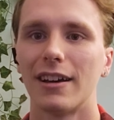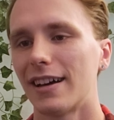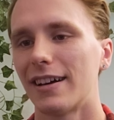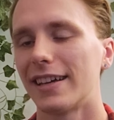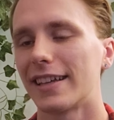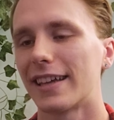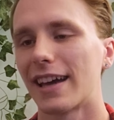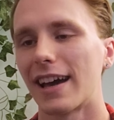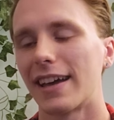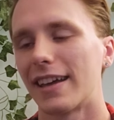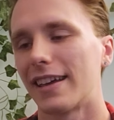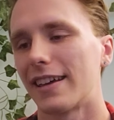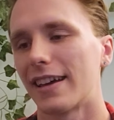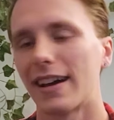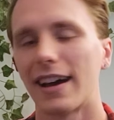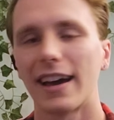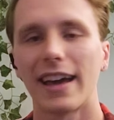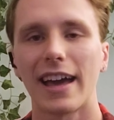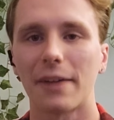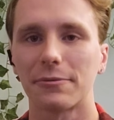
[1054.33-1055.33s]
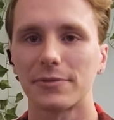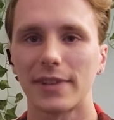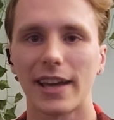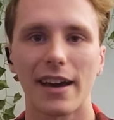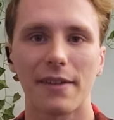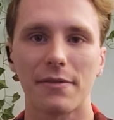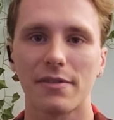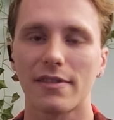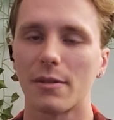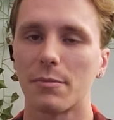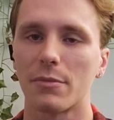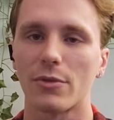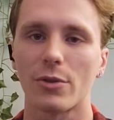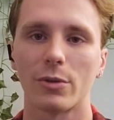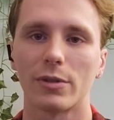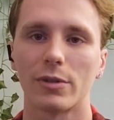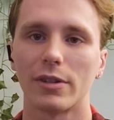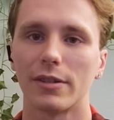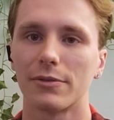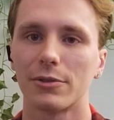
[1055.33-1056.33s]
Like, I have to have some
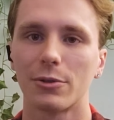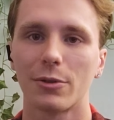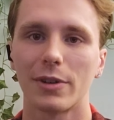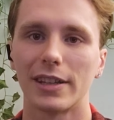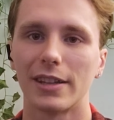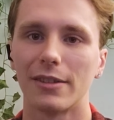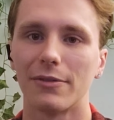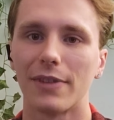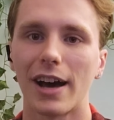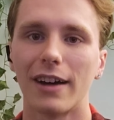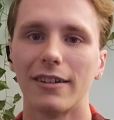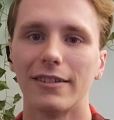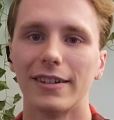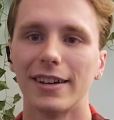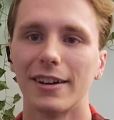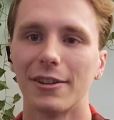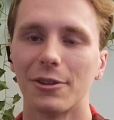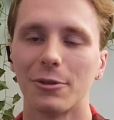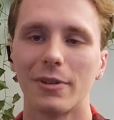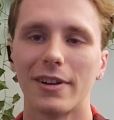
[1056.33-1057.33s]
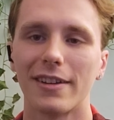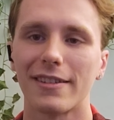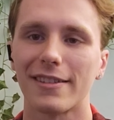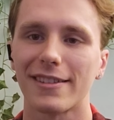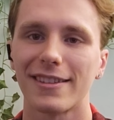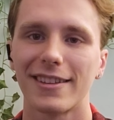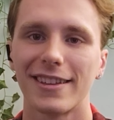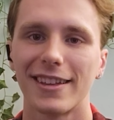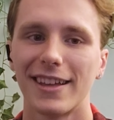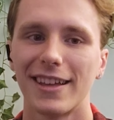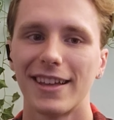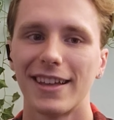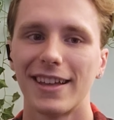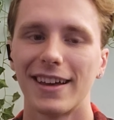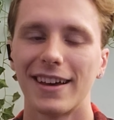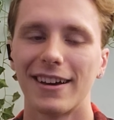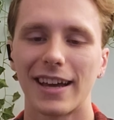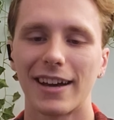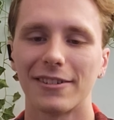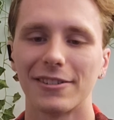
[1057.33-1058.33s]
sort of creative outlet. Otherwise,
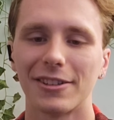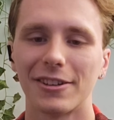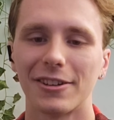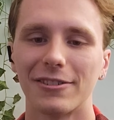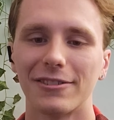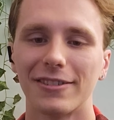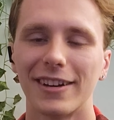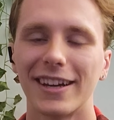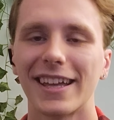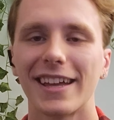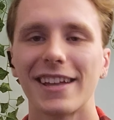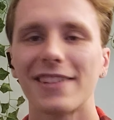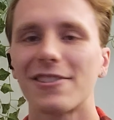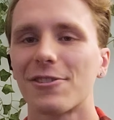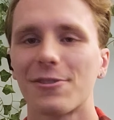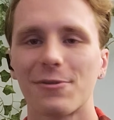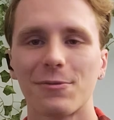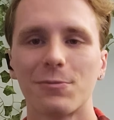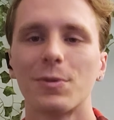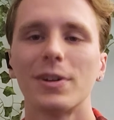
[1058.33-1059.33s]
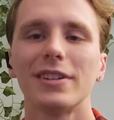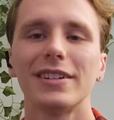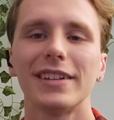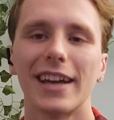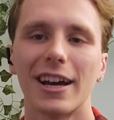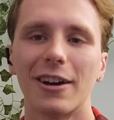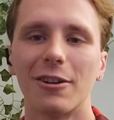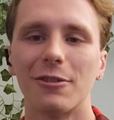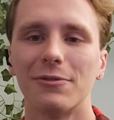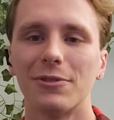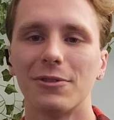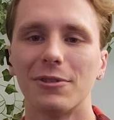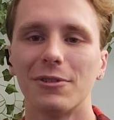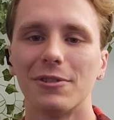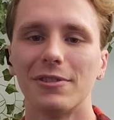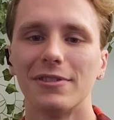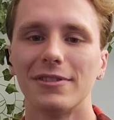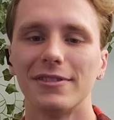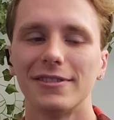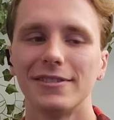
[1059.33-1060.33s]
I don't know. Like, it's really
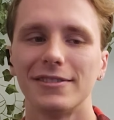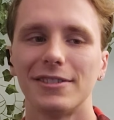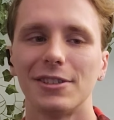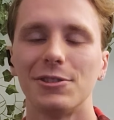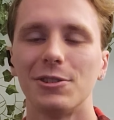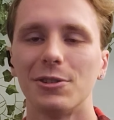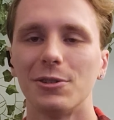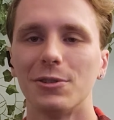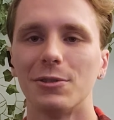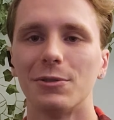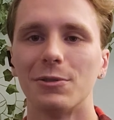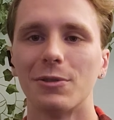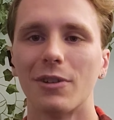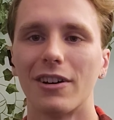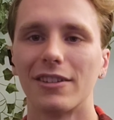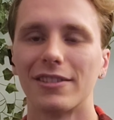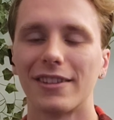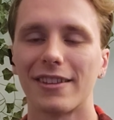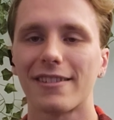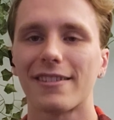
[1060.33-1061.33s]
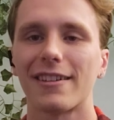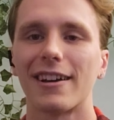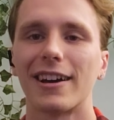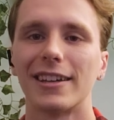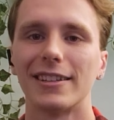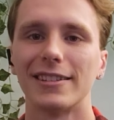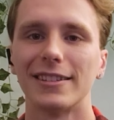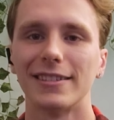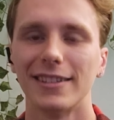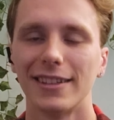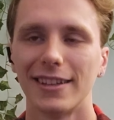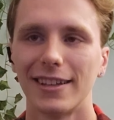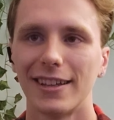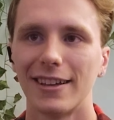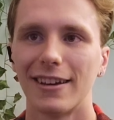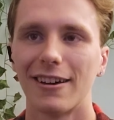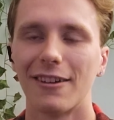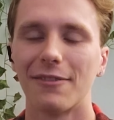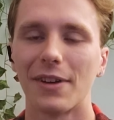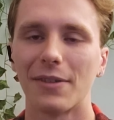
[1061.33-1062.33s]
helpful to do on the side
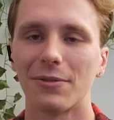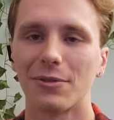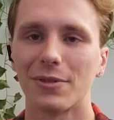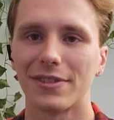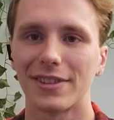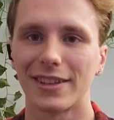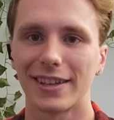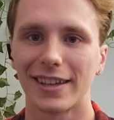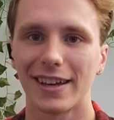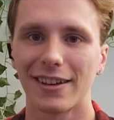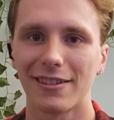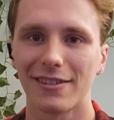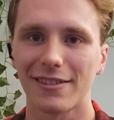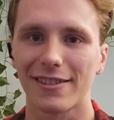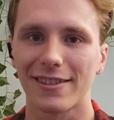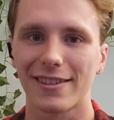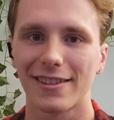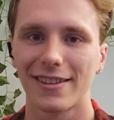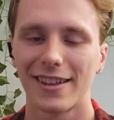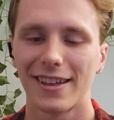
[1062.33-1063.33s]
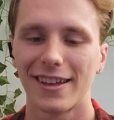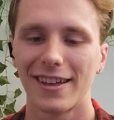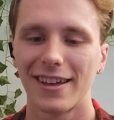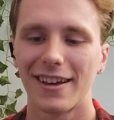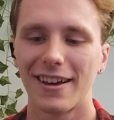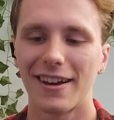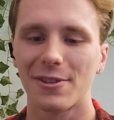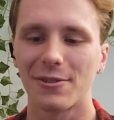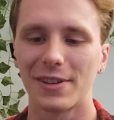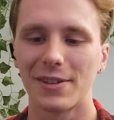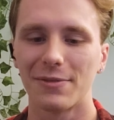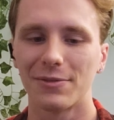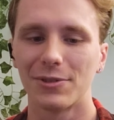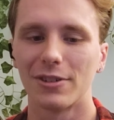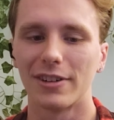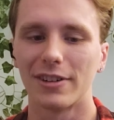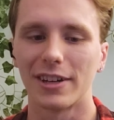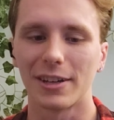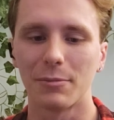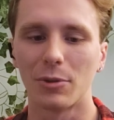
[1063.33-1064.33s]
of everything else. So even
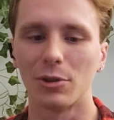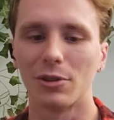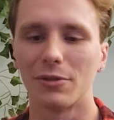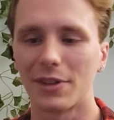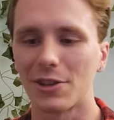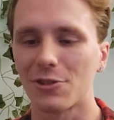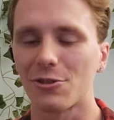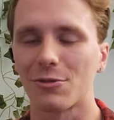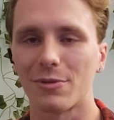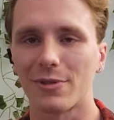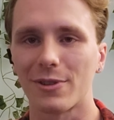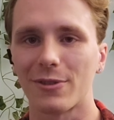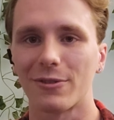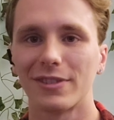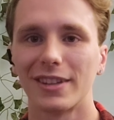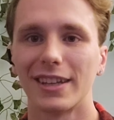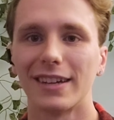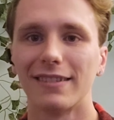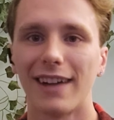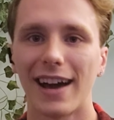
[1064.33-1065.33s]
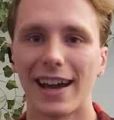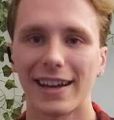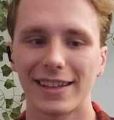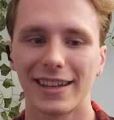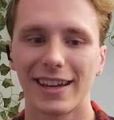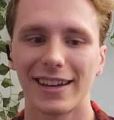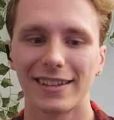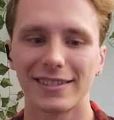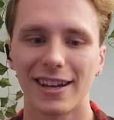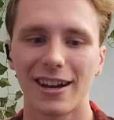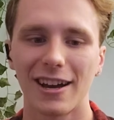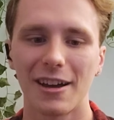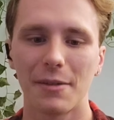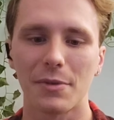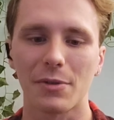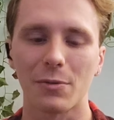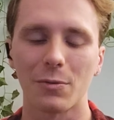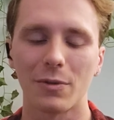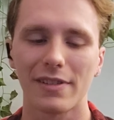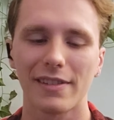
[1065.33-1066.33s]
though like motivation was certainly lacking at
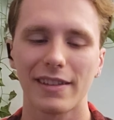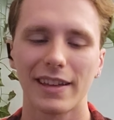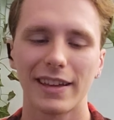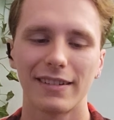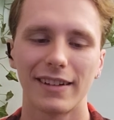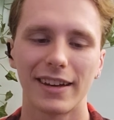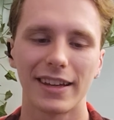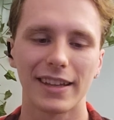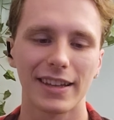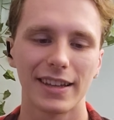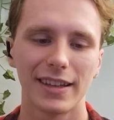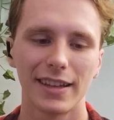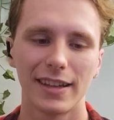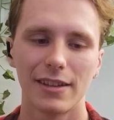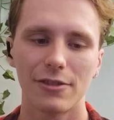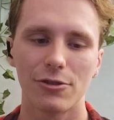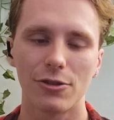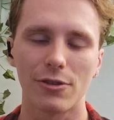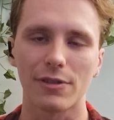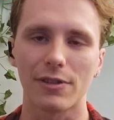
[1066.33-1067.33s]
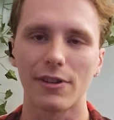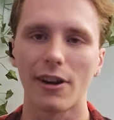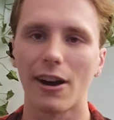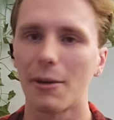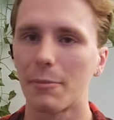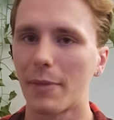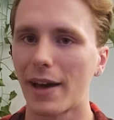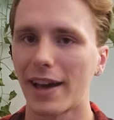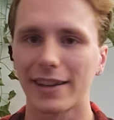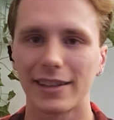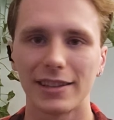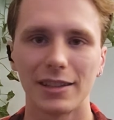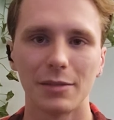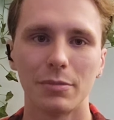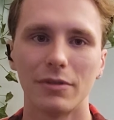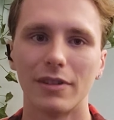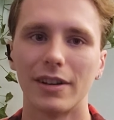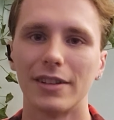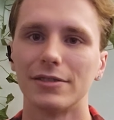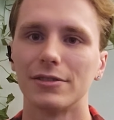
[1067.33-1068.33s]
times, once I like just got back in the
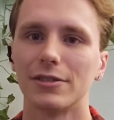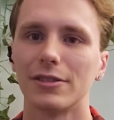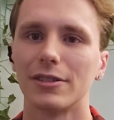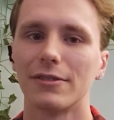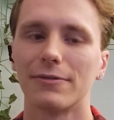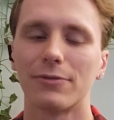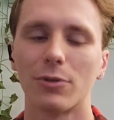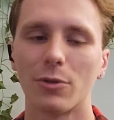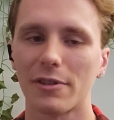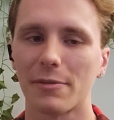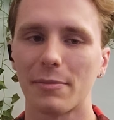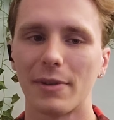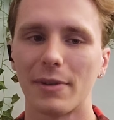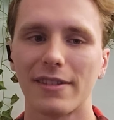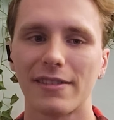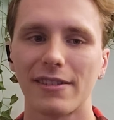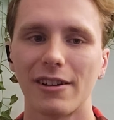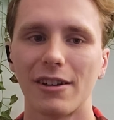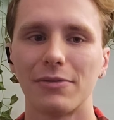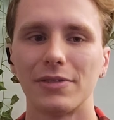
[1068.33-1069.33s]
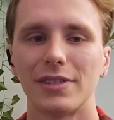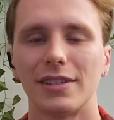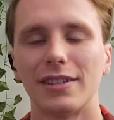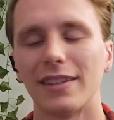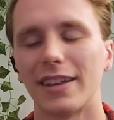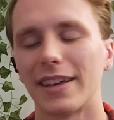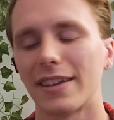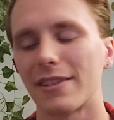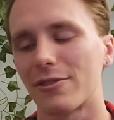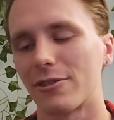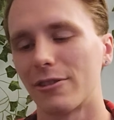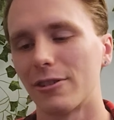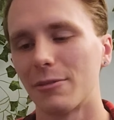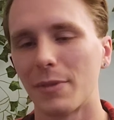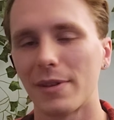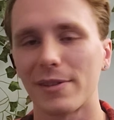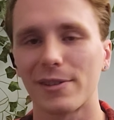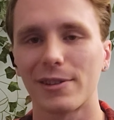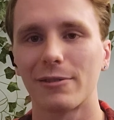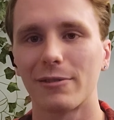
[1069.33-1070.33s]
Blender, forced myself in and like started
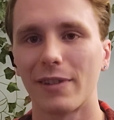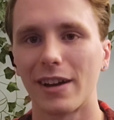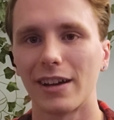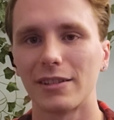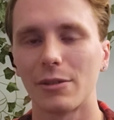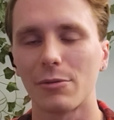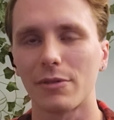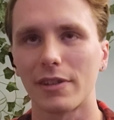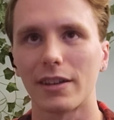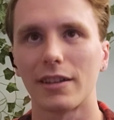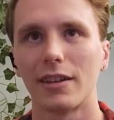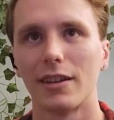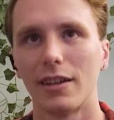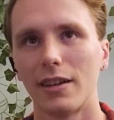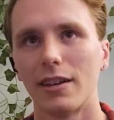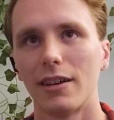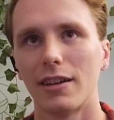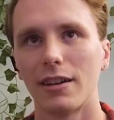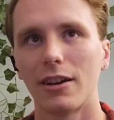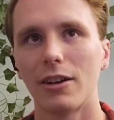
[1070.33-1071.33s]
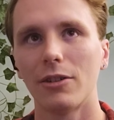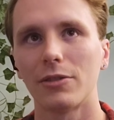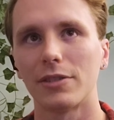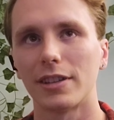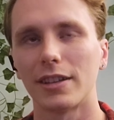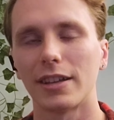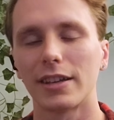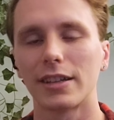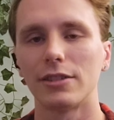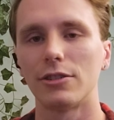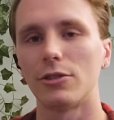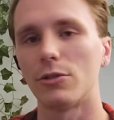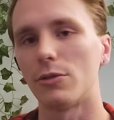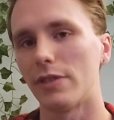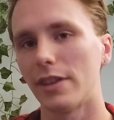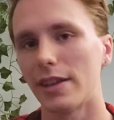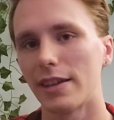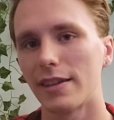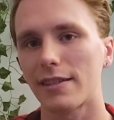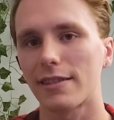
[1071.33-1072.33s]
messing around, I was like, oh, then I could do
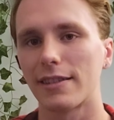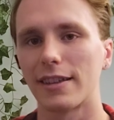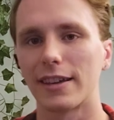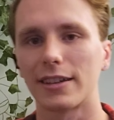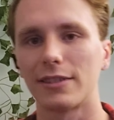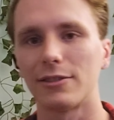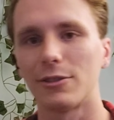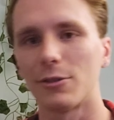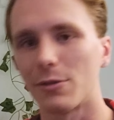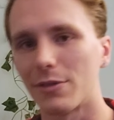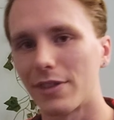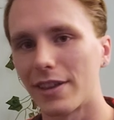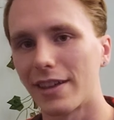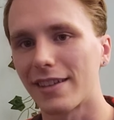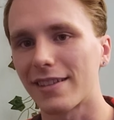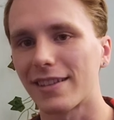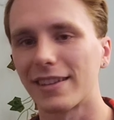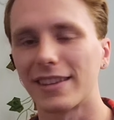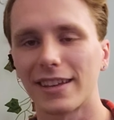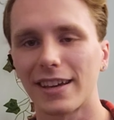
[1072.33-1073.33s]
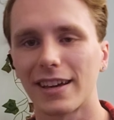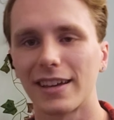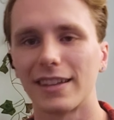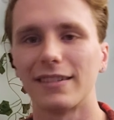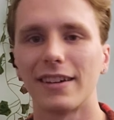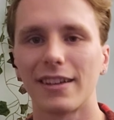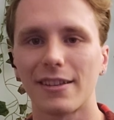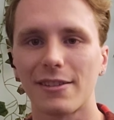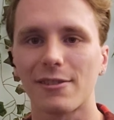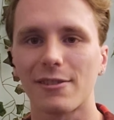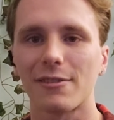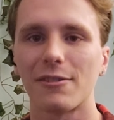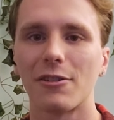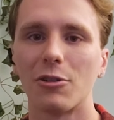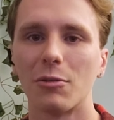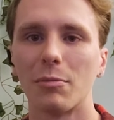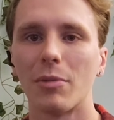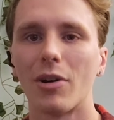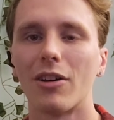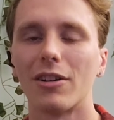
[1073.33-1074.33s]
this and I could do this, and I kind of like
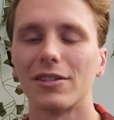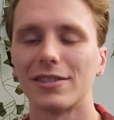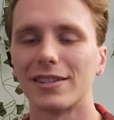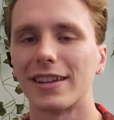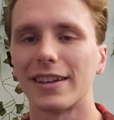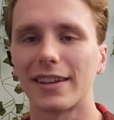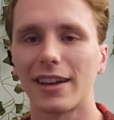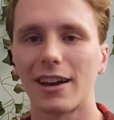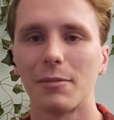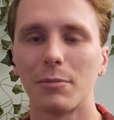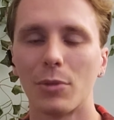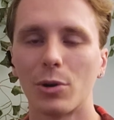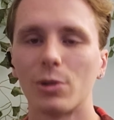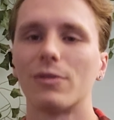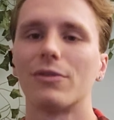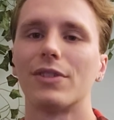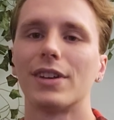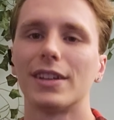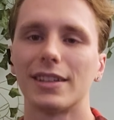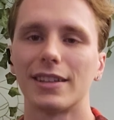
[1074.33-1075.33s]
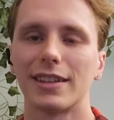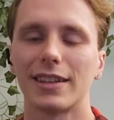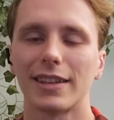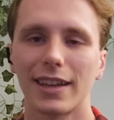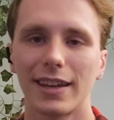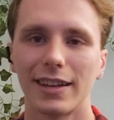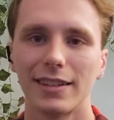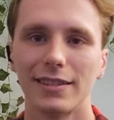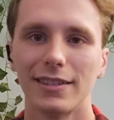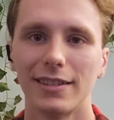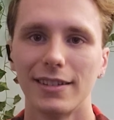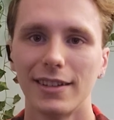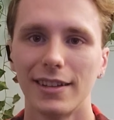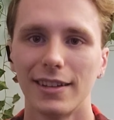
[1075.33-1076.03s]
snowballed and I got motivated again.